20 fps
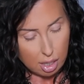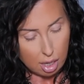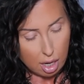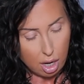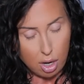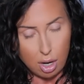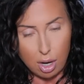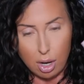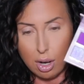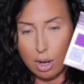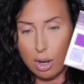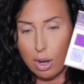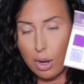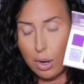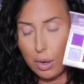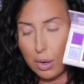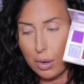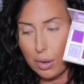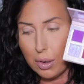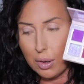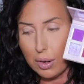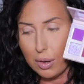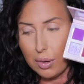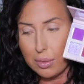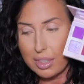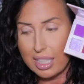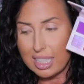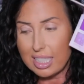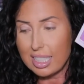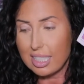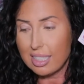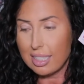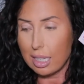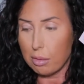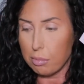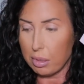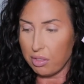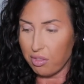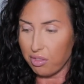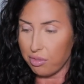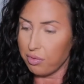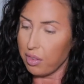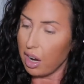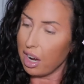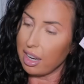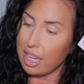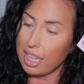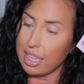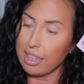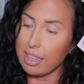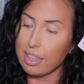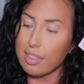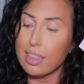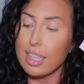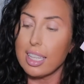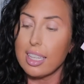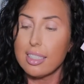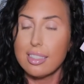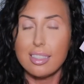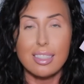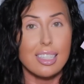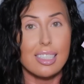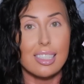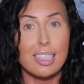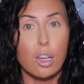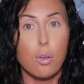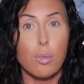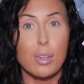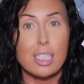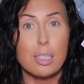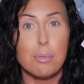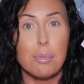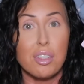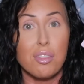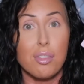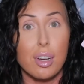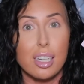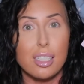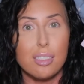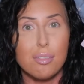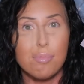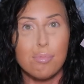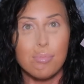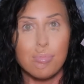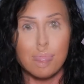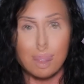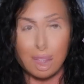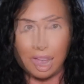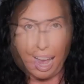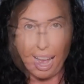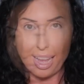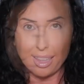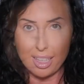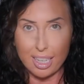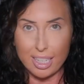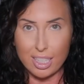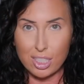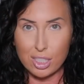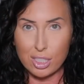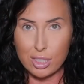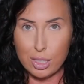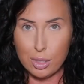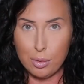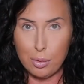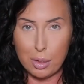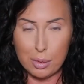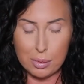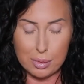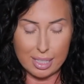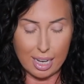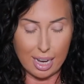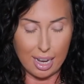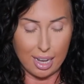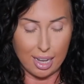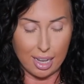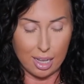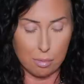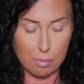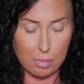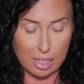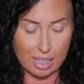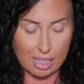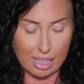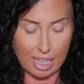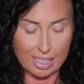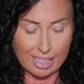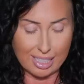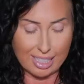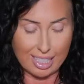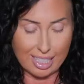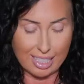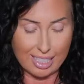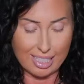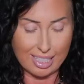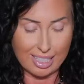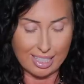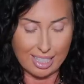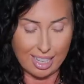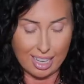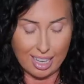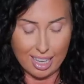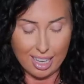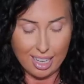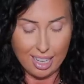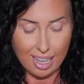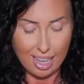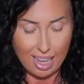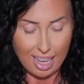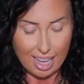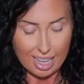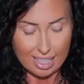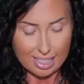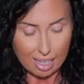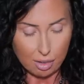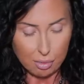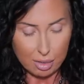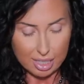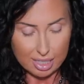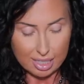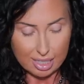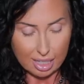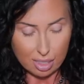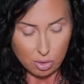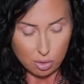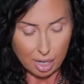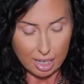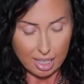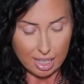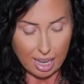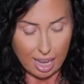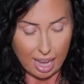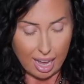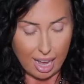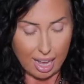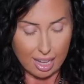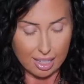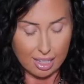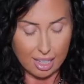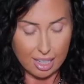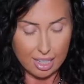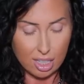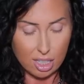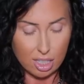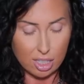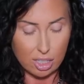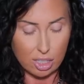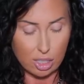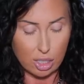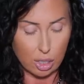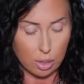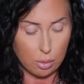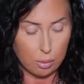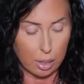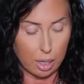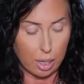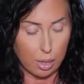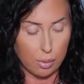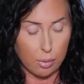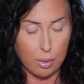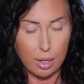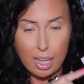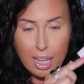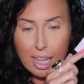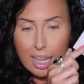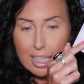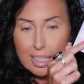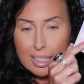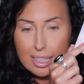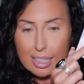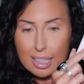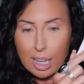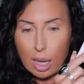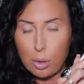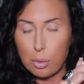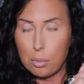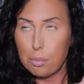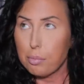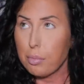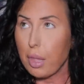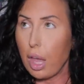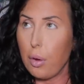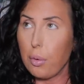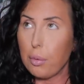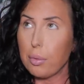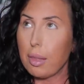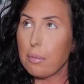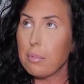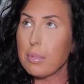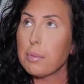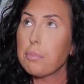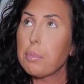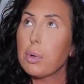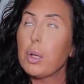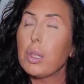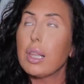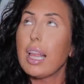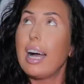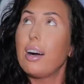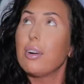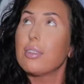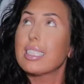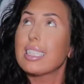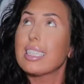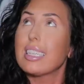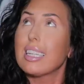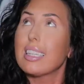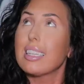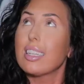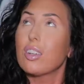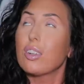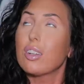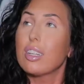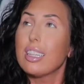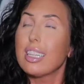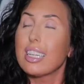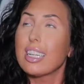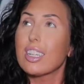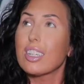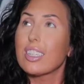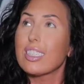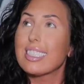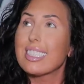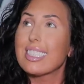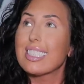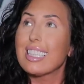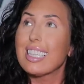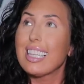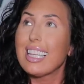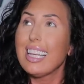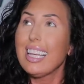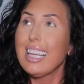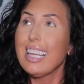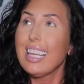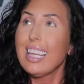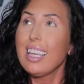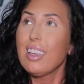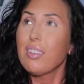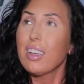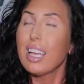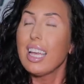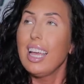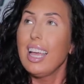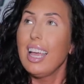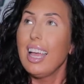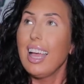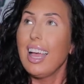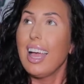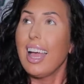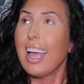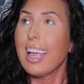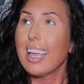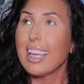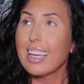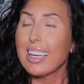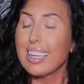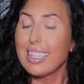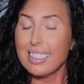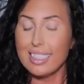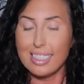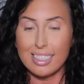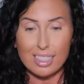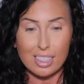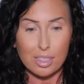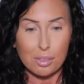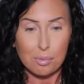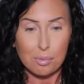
Oh, this is going to be fun. This is going to be fun. Highlighter duo time. Let's see. Is that what it says, right? Yeah, highlighter duo. So, oh, let me pull out the little clear sleeve and